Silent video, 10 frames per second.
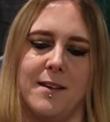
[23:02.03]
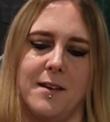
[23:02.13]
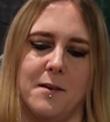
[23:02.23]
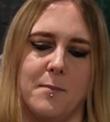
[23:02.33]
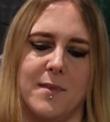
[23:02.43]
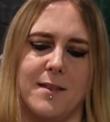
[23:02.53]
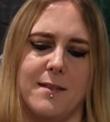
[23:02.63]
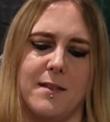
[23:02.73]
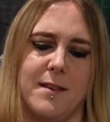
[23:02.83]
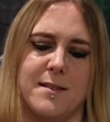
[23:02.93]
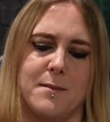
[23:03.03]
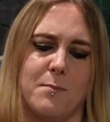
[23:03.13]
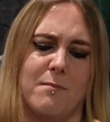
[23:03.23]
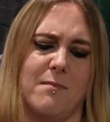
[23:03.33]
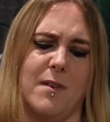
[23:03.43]

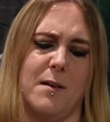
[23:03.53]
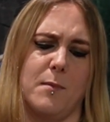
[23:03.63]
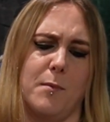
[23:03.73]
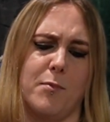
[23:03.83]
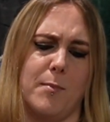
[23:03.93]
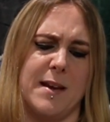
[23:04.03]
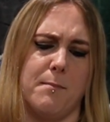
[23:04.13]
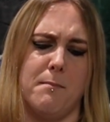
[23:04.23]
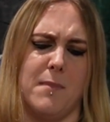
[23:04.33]
There's, I don't know, probably